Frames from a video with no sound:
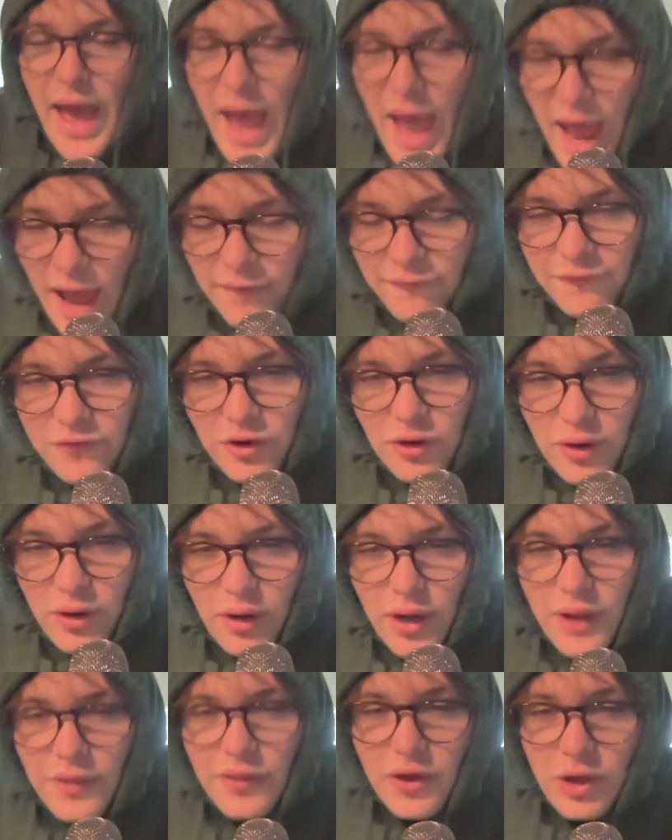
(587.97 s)

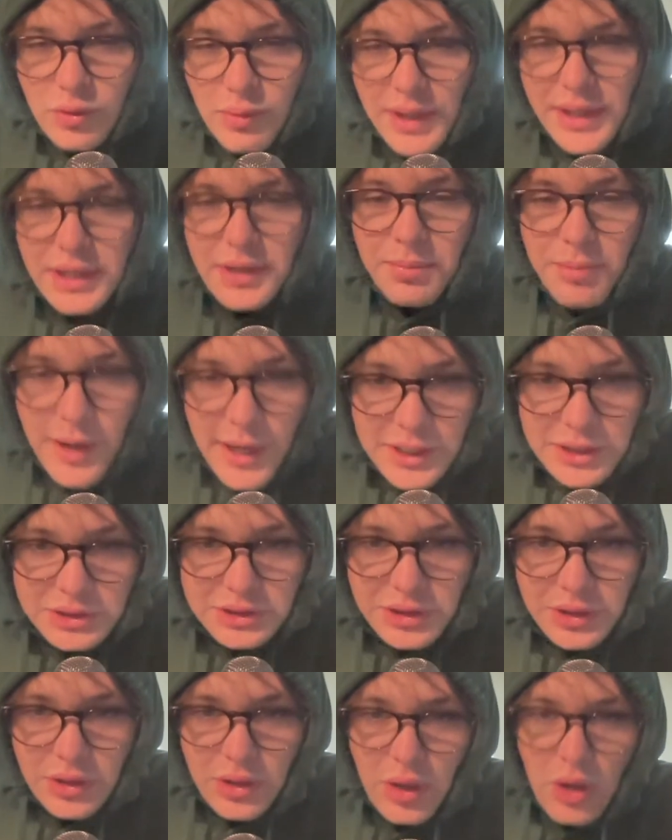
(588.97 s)
after the Great
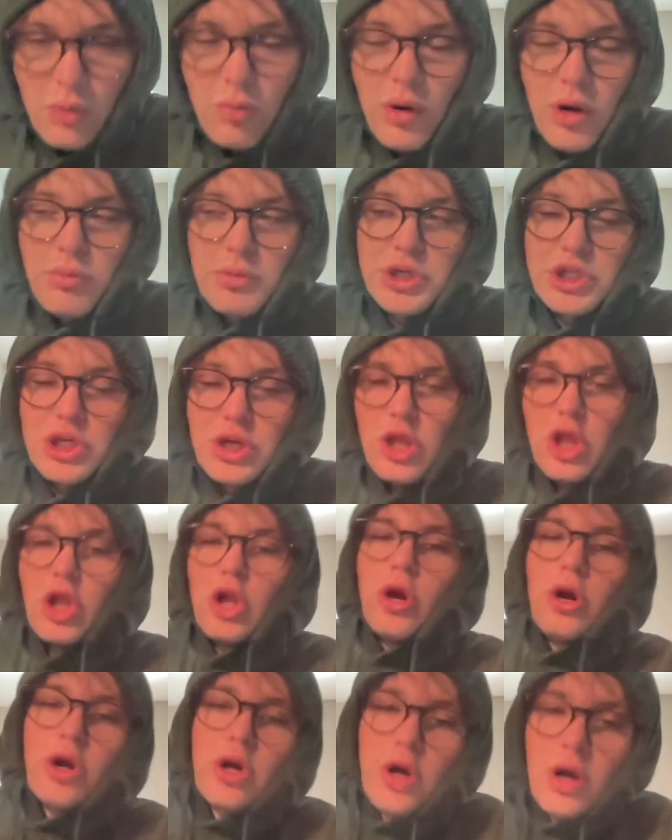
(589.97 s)
Depression, where we should have
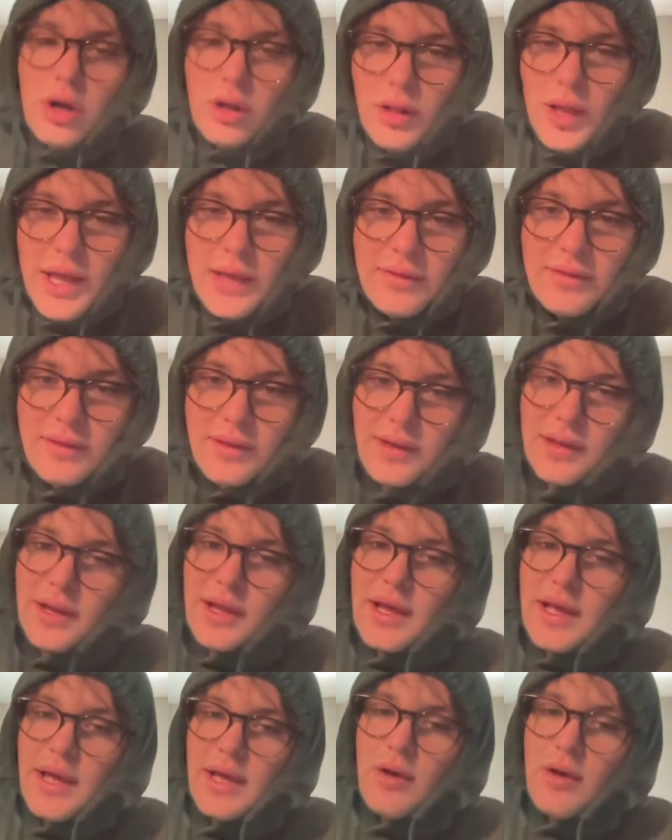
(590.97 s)
learned our lesson,